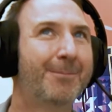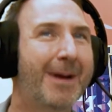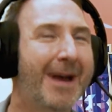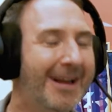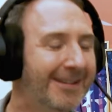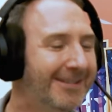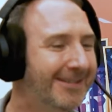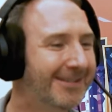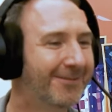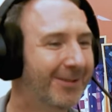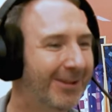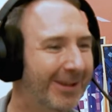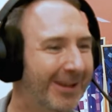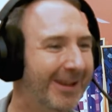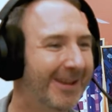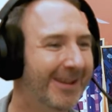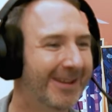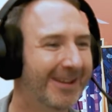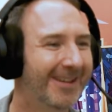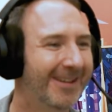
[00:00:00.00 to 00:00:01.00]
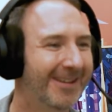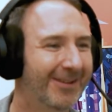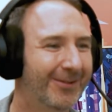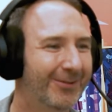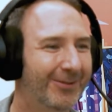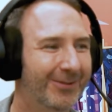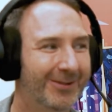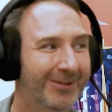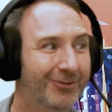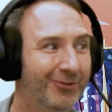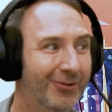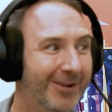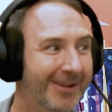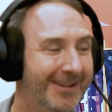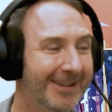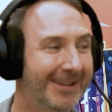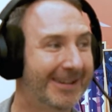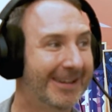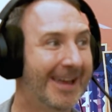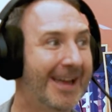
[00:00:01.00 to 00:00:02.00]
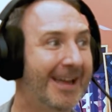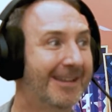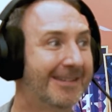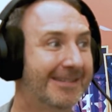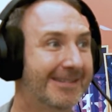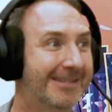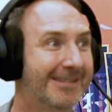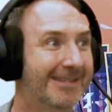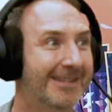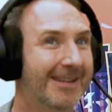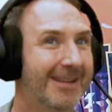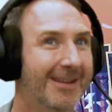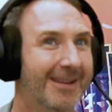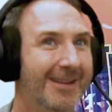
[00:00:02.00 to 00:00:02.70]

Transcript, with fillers: passively trying to guess,